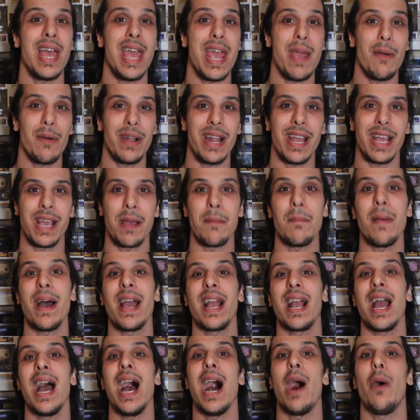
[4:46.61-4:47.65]
and when I come back
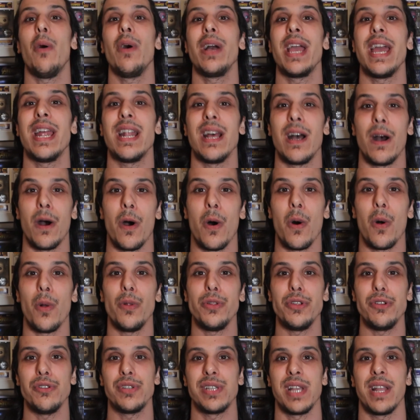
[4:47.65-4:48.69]
I'll get a whole
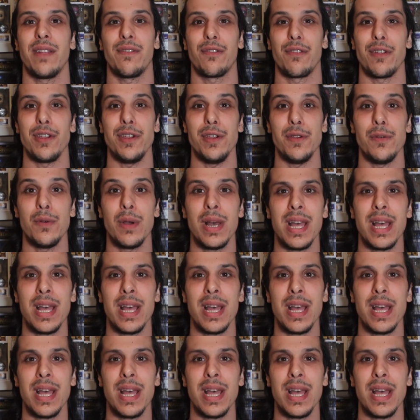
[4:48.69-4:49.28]
new set for you.